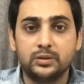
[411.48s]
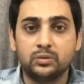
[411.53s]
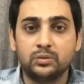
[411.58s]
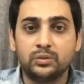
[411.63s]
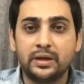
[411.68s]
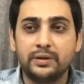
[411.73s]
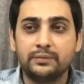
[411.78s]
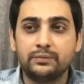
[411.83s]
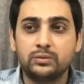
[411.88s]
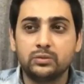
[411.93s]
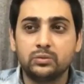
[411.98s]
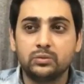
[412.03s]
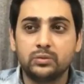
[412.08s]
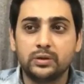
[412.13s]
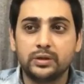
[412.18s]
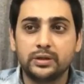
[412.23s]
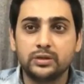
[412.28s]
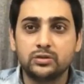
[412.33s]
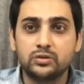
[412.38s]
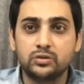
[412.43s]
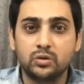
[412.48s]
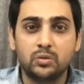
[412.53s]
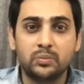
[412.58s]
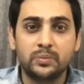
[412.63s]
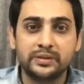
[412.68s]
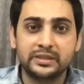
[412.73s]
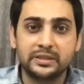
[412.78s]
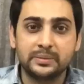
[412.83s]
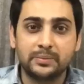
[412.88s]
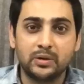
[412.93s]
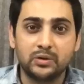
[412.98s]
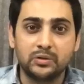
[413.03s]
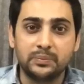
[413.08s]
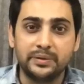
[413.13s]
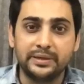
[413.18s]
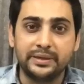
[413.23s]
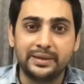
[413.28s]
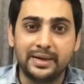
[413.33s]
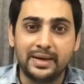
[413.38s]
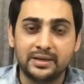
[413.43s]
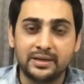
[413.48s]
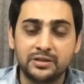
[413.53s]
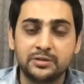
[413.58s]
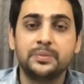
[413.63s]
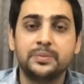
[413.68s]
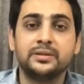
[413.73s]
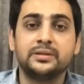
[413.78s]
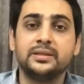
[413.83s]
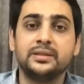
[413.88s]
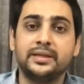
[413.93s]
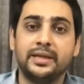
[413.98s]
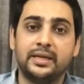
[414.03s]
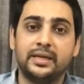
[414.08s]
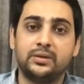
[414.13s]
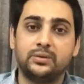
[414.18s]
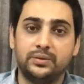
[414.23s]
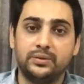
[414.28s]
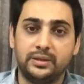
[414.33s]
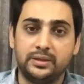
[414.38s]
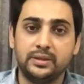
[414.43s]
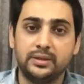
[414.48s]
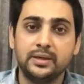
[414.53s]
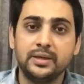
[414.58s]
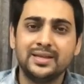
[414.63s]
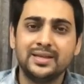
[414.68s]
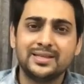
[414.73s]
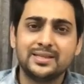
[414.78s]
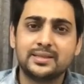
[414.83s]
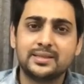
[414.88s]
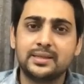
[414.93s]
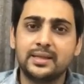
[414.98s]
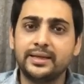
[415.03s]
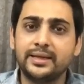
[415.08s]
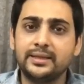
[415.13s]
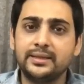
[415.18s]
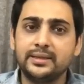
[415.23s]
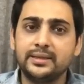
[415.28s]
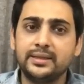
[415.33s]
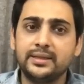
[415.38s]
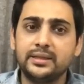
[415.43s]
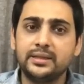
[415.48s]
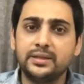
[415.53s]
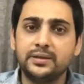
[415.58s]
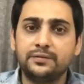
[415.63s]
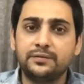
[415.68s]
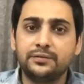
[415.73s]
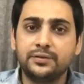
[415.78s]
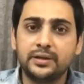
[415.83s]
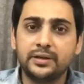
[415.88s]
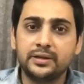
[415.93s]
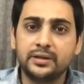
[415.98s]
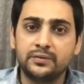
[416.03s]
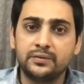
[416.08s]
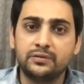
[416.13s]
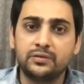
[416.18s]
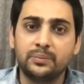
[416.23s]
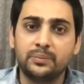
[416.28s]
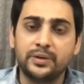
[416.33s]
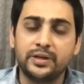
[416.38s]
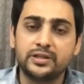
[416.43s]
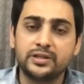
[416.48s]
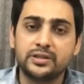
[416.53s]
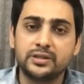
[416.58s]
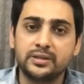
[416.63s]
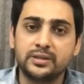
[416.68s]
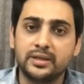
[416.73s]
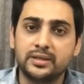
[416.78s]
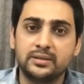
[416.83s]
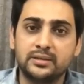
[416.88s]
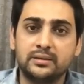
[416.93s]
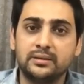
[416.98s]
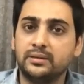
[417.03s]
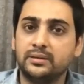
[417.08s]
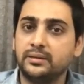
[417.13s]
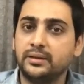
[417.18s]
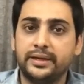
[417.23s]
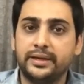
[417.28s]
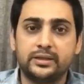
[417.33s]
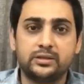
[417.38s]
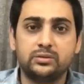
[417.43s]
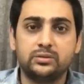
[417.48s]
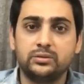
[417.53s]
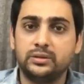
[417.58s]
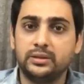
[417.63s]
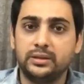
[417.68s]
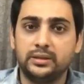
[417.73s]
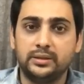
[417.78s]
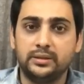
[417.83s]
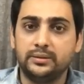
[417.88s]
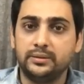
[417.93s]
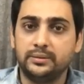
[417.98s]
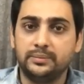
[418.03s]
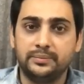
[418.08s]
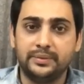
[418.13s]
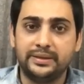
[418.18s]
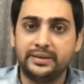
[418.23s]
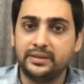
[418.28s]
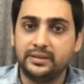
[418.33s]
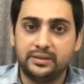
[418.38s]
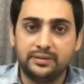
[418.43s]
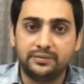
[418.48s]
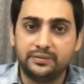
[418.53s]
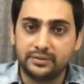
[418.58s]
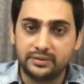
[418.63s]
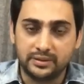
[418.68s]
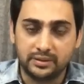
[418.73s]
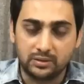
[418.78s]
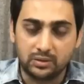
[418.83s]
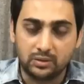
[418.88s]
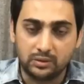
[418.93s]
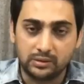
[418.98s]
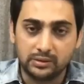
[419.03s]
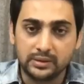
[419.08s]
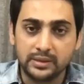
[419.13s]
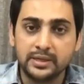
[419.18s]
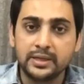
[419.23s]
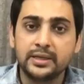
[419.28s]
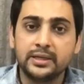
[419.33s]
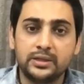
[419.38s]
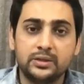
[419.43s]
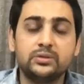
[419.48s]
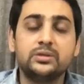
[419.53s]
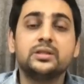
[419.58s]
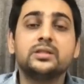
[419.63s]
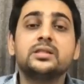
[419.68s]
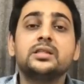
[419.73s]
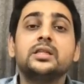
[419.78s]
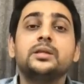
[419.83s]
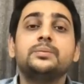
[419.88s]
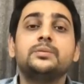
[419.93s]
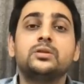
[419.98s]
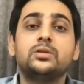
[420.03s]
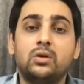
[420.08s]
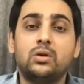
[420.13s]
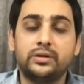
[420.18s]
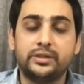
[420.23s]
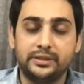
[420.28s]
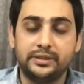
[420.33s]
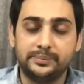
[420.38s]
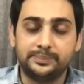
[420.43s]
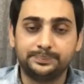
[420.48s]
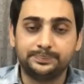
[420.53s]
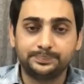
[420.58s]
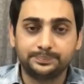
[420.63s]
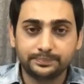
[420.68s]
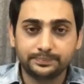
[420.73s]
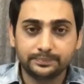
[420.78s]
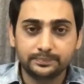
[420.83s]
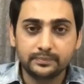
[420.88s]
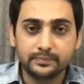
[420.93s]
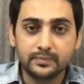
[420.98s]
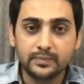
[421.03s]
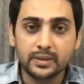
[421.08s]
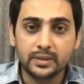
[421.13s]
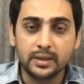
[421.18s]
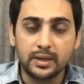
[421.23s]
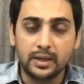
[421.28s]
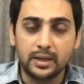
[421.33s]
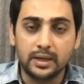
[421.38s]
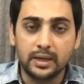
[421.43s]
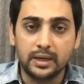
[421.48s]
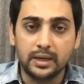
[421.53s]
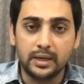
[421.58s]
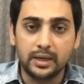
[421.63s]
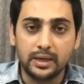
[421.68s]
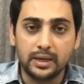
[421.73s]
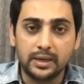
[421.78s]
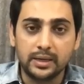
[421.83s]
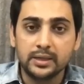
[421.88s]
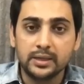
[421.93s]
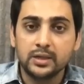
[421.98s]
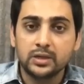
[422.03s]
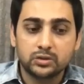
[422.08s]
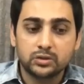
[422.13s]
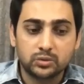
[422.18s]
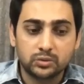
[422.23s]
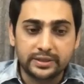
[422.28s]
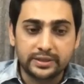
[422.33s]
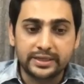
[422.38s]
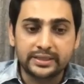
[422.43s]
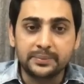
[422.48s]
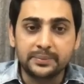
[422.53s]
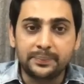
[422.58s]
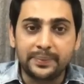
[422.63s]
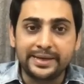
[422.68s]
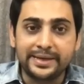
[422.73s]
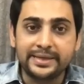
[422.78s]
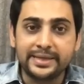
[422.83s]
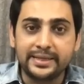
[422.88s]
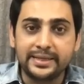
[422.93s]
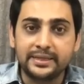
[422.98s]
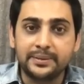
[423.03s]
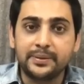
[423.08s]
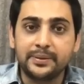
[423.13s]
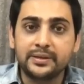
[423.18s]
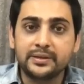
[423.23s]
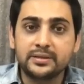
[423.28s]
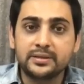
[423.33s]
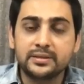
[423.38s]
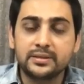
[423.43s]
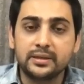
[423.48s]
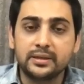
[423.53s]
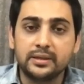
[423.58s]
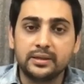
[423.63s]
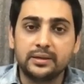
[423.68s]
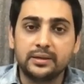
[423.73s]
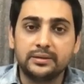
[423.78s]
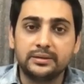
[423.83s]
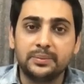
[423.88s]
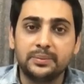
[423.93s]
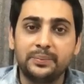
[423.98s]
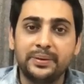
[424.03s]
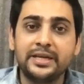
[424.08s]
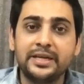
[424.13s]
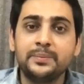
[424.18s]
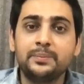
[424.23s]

you don't have to worry so much about being 100% accurate. Slightly different information doesn't actually make a difference at all. You just keep talking. So take the main elements. The